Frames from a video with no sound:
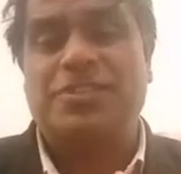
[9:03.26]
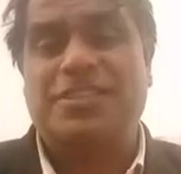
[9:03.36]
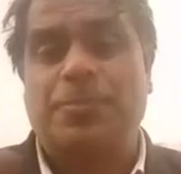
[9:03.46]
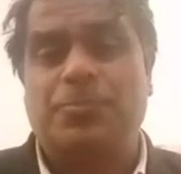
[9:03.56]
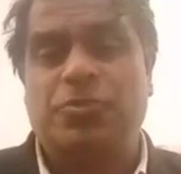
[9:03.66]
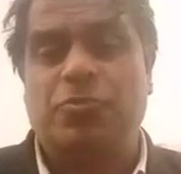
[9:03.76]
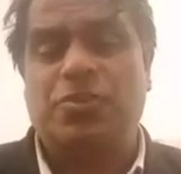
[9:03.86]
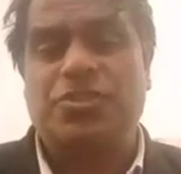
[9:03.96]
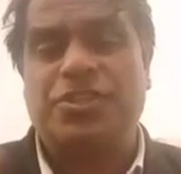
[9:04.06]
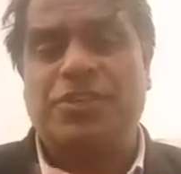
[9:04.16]
skip
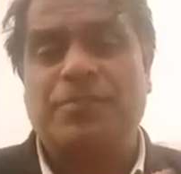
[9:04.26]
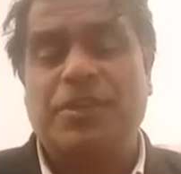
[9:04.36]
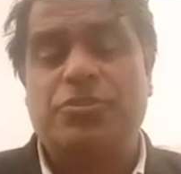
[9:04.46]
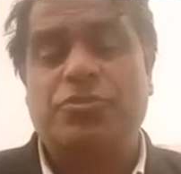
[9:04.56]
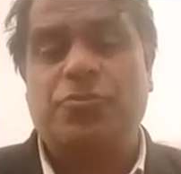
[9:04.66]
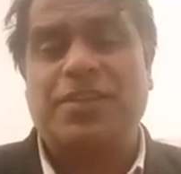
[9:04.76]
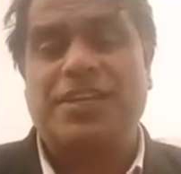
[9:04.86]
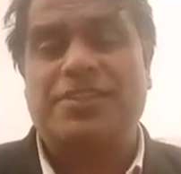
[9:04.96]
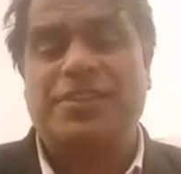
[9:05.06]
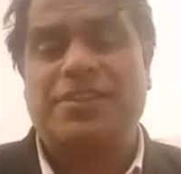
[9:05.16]
university, you will
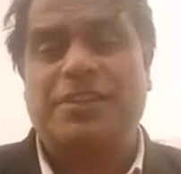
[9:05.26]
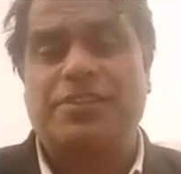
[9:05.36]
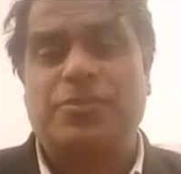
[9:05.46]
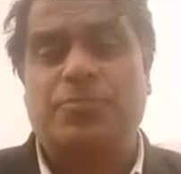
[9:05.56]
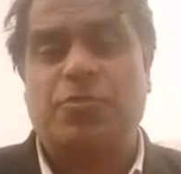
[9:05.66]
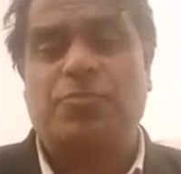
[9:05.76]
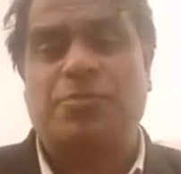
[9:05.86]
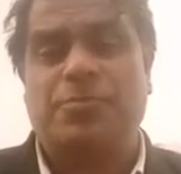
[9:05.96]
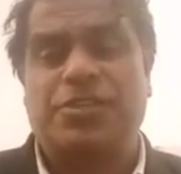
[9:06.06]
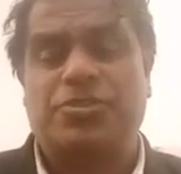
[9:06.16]
enter
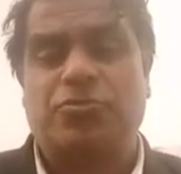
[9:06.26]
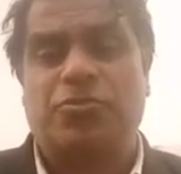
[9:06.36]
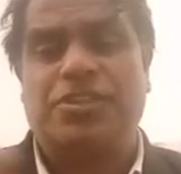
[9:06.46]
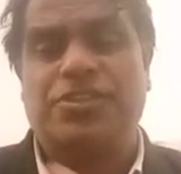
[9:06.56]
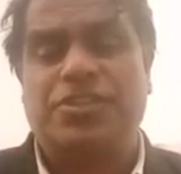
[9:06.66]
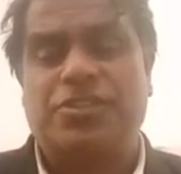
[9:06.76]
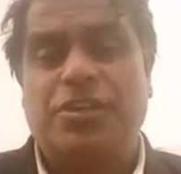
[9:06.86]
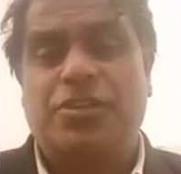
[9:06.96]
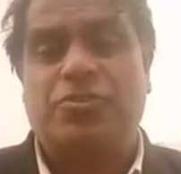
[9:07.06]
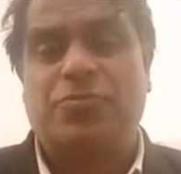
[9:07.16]
diploma based colleges,
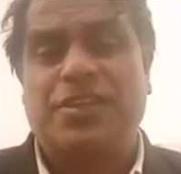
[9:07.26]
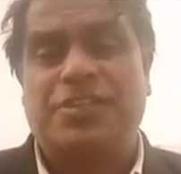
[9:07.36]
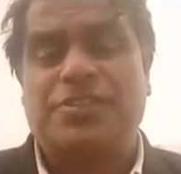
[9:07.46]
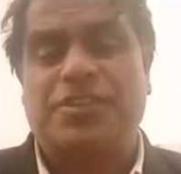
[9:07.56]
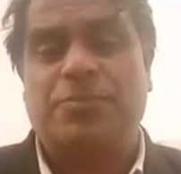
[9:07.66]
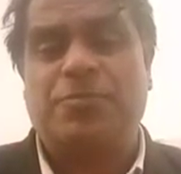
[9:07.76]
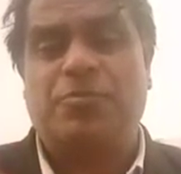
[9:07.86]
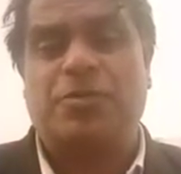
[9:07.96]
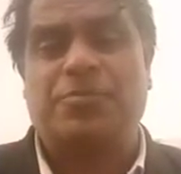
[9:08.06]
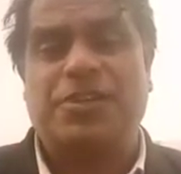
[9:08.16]
you will enter
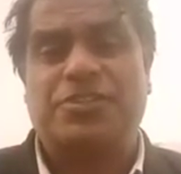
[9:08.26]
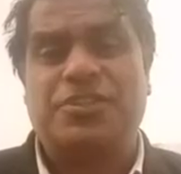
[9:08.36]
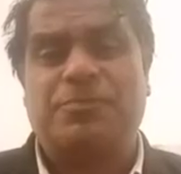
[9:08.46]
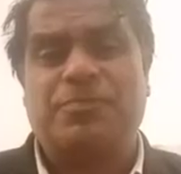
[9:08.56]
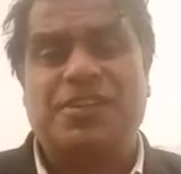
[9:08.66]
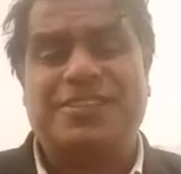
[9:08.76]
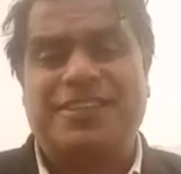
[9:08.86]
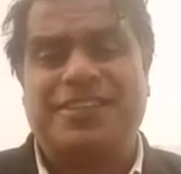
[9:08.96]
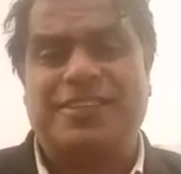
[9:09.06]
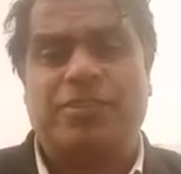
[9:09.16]
diploma based
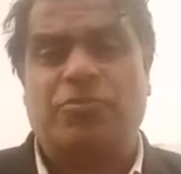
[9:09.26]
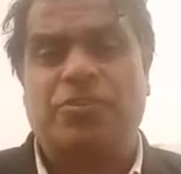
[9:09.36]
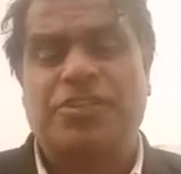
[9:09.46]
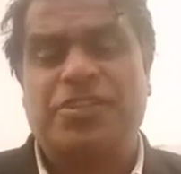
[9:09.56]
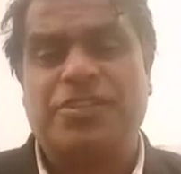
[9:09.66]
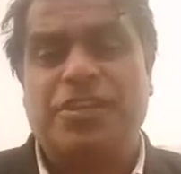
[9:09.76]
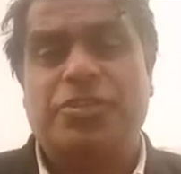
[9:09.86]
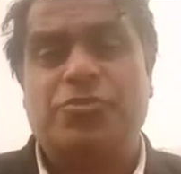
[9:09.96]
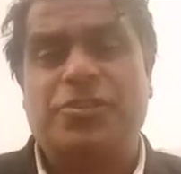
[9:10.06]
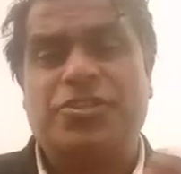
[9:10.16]
technical colleges,
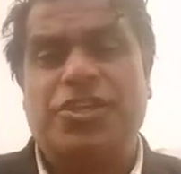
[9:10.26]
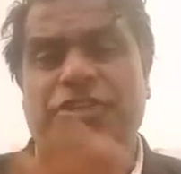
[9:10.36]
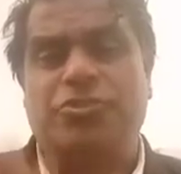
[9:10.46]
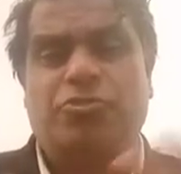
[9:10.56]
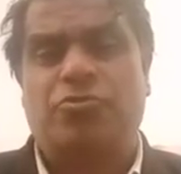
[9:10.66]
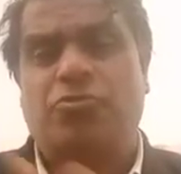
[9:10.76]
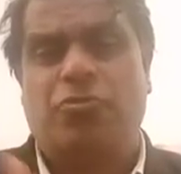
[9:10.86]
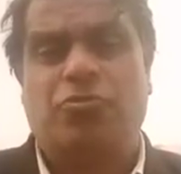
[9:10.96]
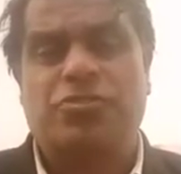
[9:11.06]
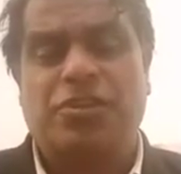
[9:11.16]
you will change your
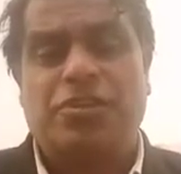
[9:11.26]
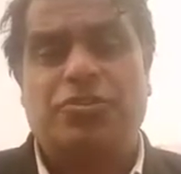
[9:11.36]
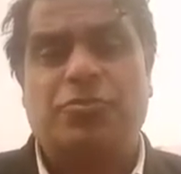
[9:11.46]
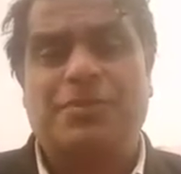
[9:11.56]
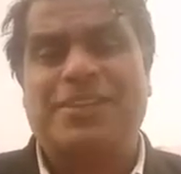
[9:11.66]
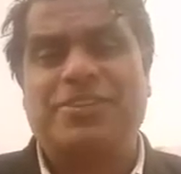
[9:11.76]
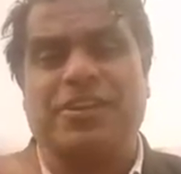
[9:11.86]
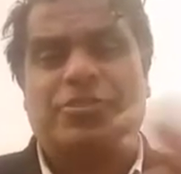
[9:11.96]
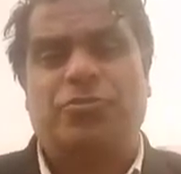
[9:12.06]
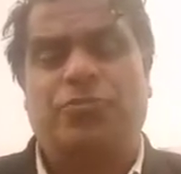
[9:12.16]
course, you will
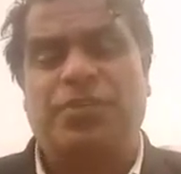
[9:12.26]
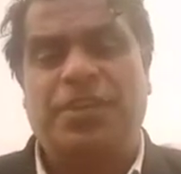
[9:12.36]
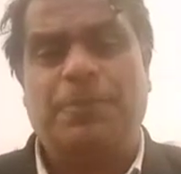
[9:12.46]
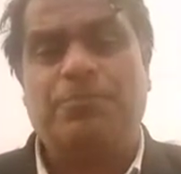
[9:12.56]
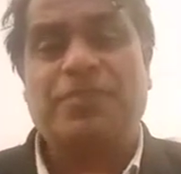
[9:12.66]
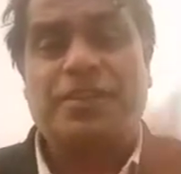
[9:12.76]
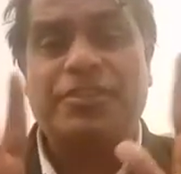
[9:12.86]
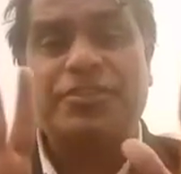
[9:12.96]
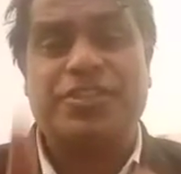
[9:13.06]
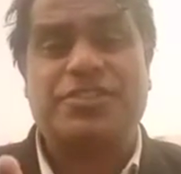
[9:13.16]
withdraw your fee.
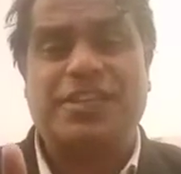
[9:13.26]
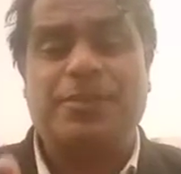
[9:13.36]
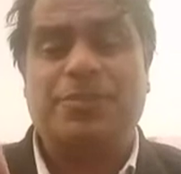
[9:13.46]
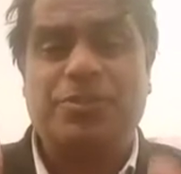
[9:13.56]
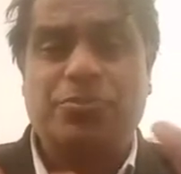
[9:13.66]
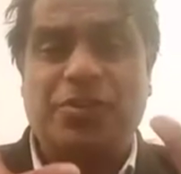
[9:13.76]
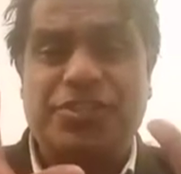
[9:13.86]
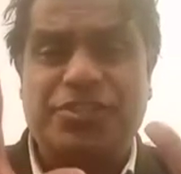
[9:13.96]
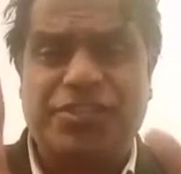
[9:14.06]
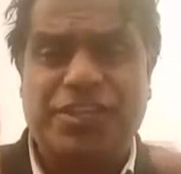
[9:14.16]
Just tell me you
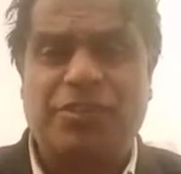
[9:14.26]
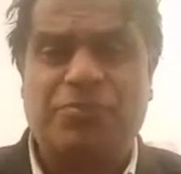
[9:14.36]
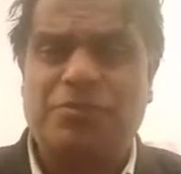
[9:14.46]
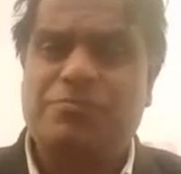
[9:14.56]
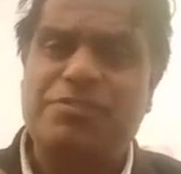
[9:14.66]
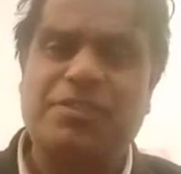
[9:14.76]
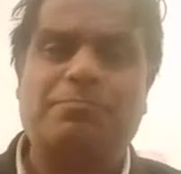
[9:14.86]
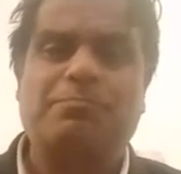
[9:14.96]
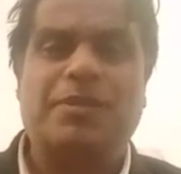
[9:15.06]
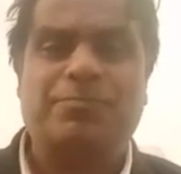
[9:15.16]
are genuine,
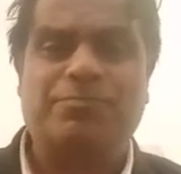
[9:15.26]
simple.